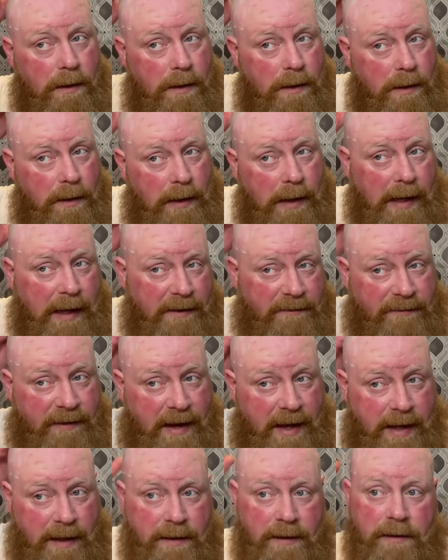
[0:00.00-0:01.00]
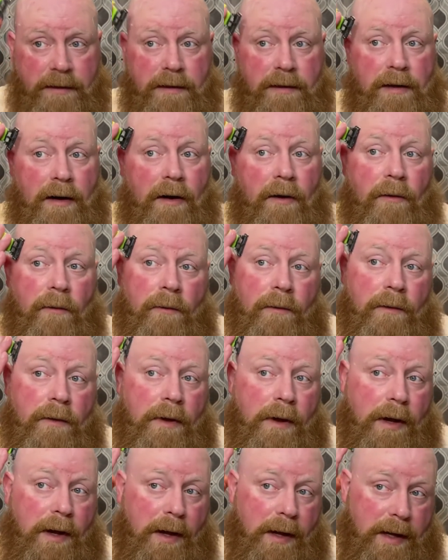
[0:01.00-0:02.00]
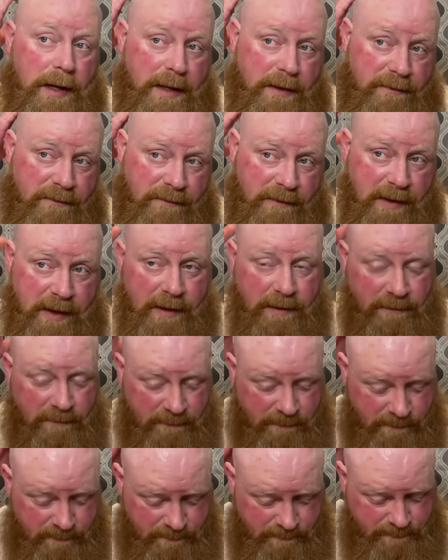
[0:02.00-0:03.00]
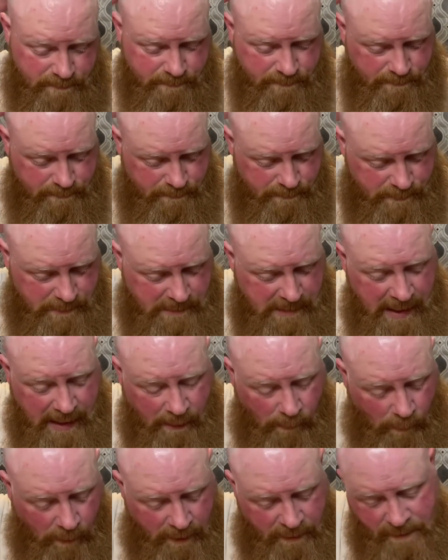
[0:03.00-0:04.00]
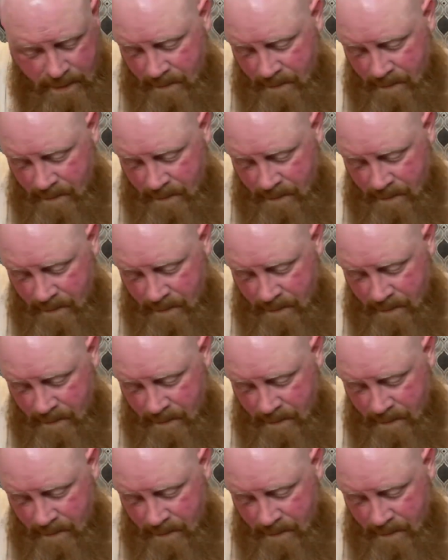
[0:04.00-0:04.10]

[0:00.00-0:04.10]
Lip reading: like I said, it's kind of one of them